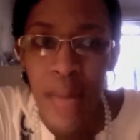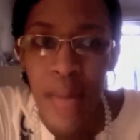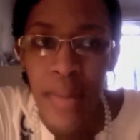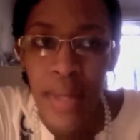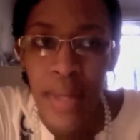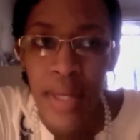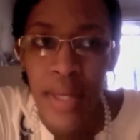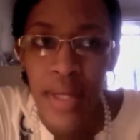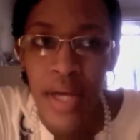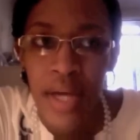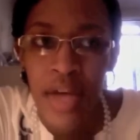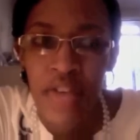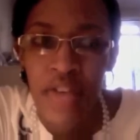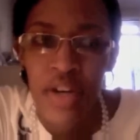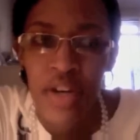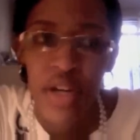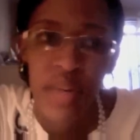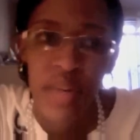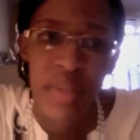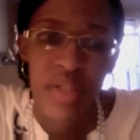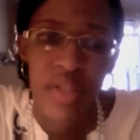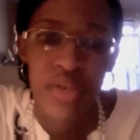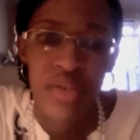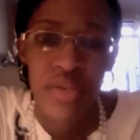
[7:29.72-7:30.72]
I've
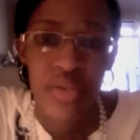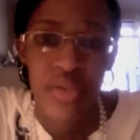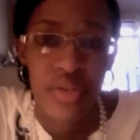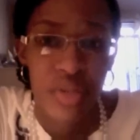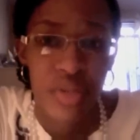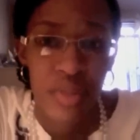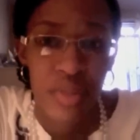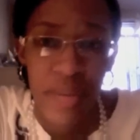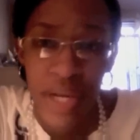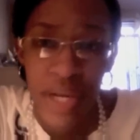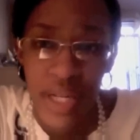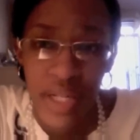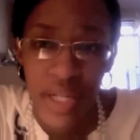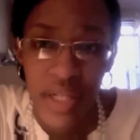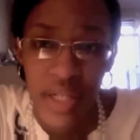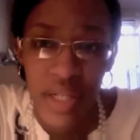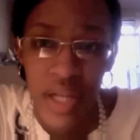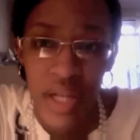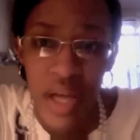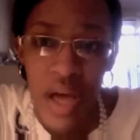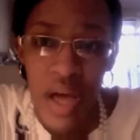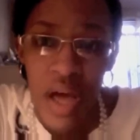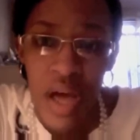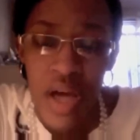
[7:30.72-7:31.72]
heard mixed reviews about
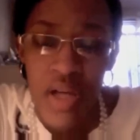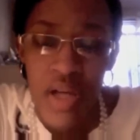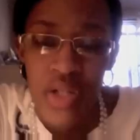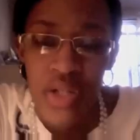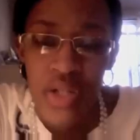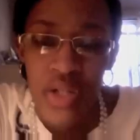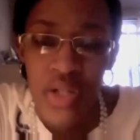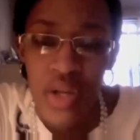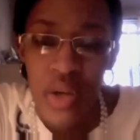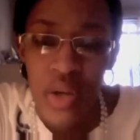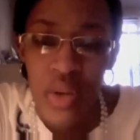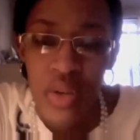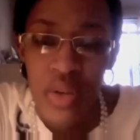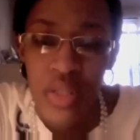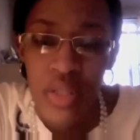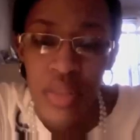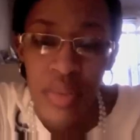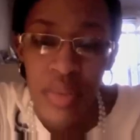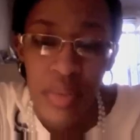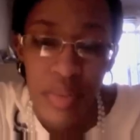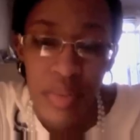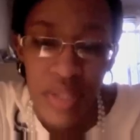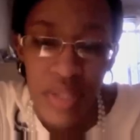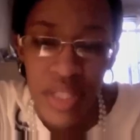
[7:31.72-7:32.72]
it. So
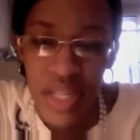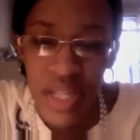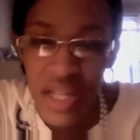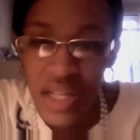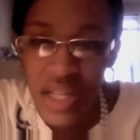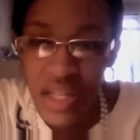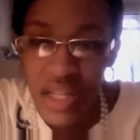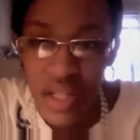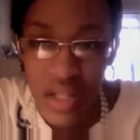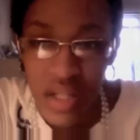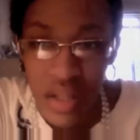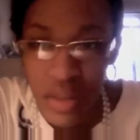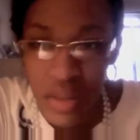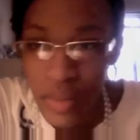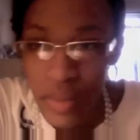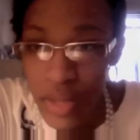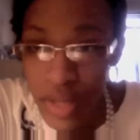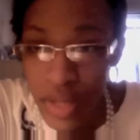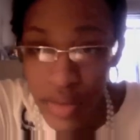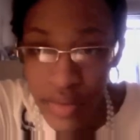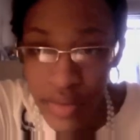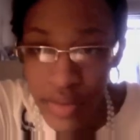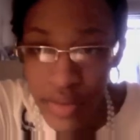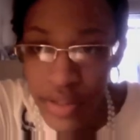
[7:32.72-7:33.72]
some people say,
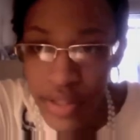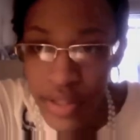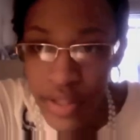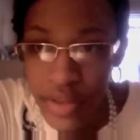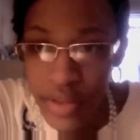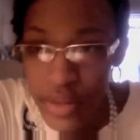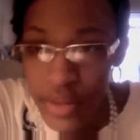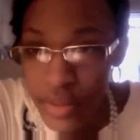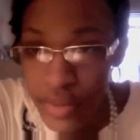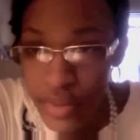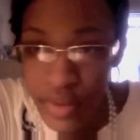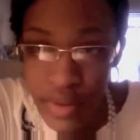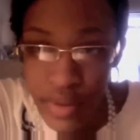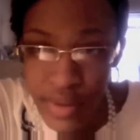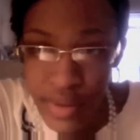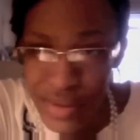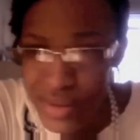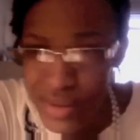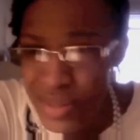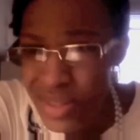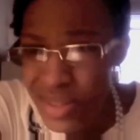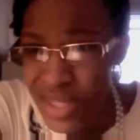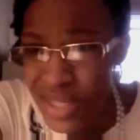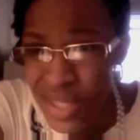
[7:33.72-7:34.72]
whatever, you can
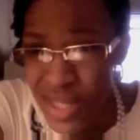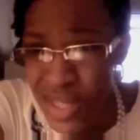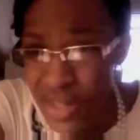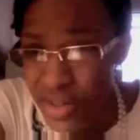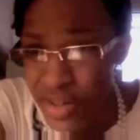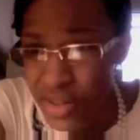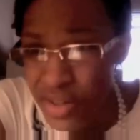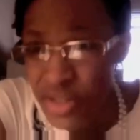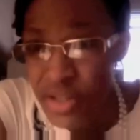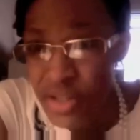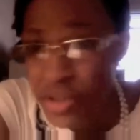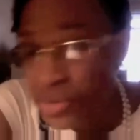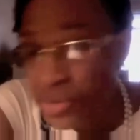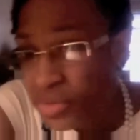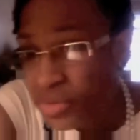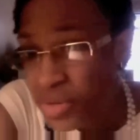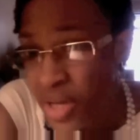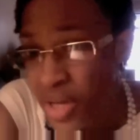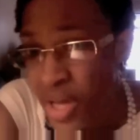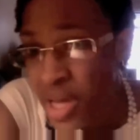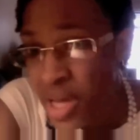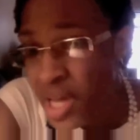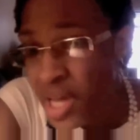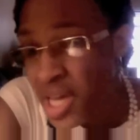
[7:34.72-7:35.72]
take it or you
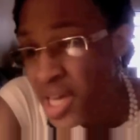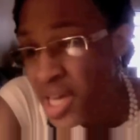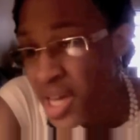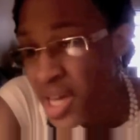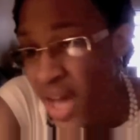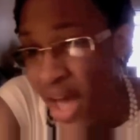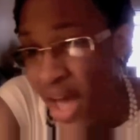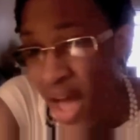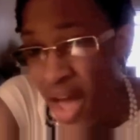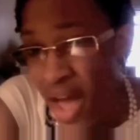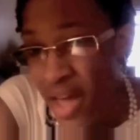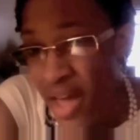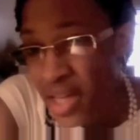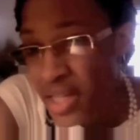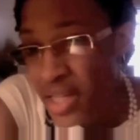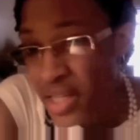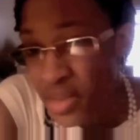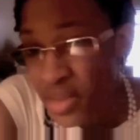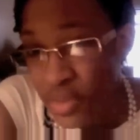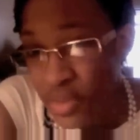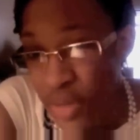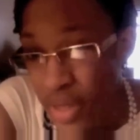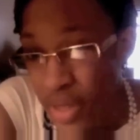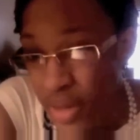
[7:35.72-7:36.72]
don't.
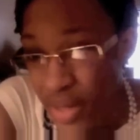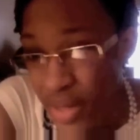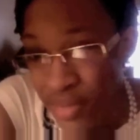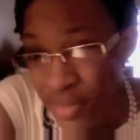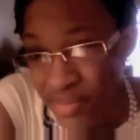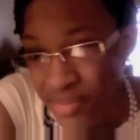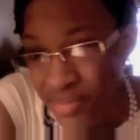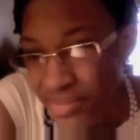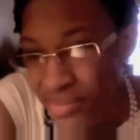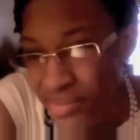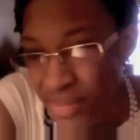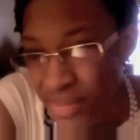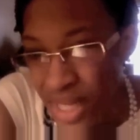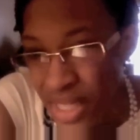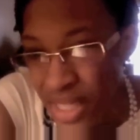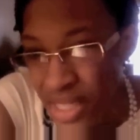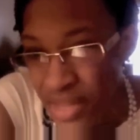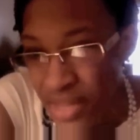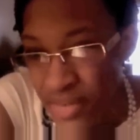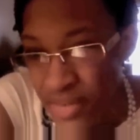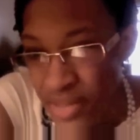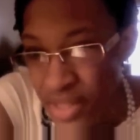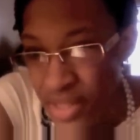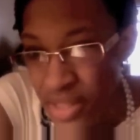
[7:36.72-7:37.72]
It doesn't really
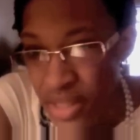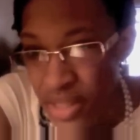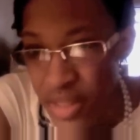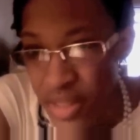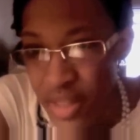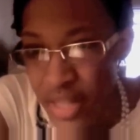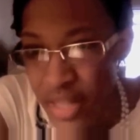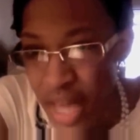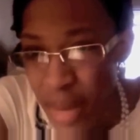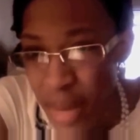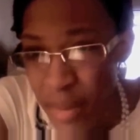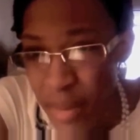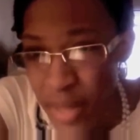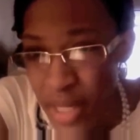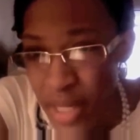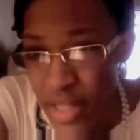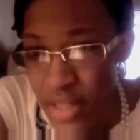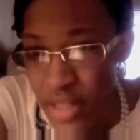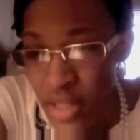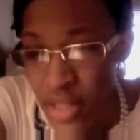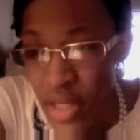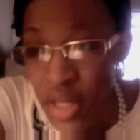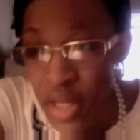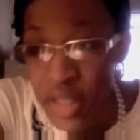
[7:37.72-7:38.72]
make a difference that
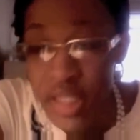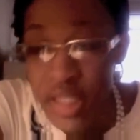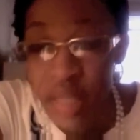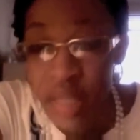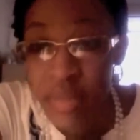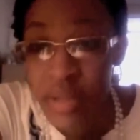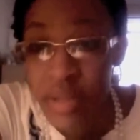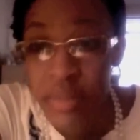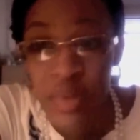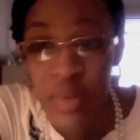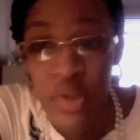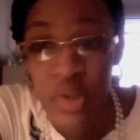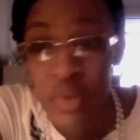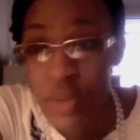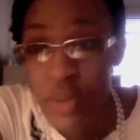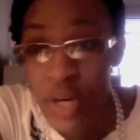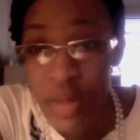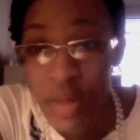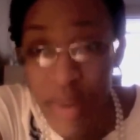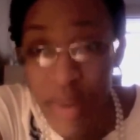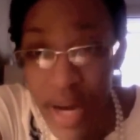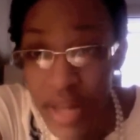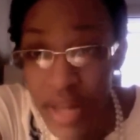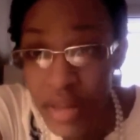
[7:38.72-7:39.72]
much. Some people
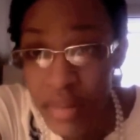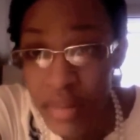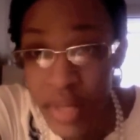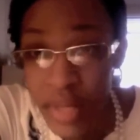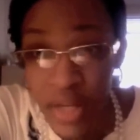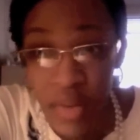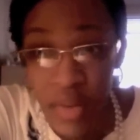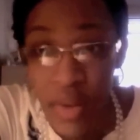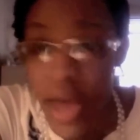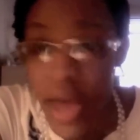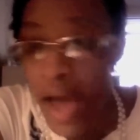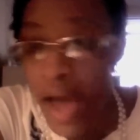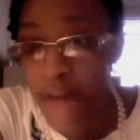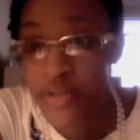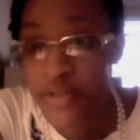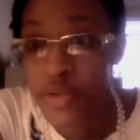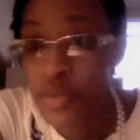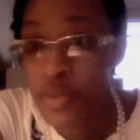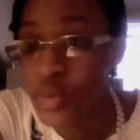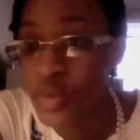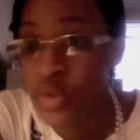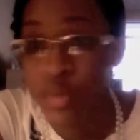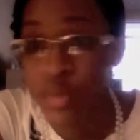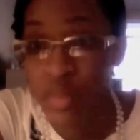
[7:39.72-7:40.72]
swear by them, like you
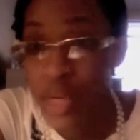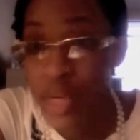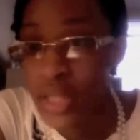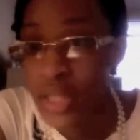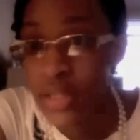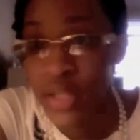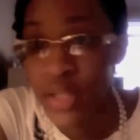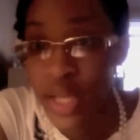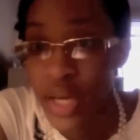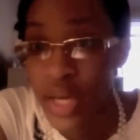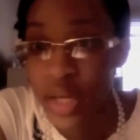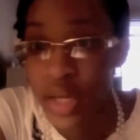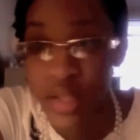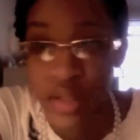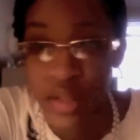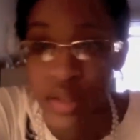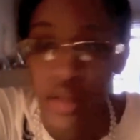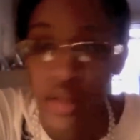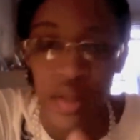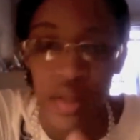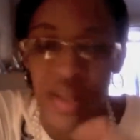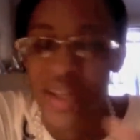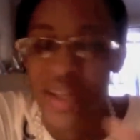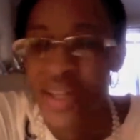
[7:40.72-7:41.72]
must take
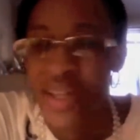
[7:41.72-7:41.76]
a.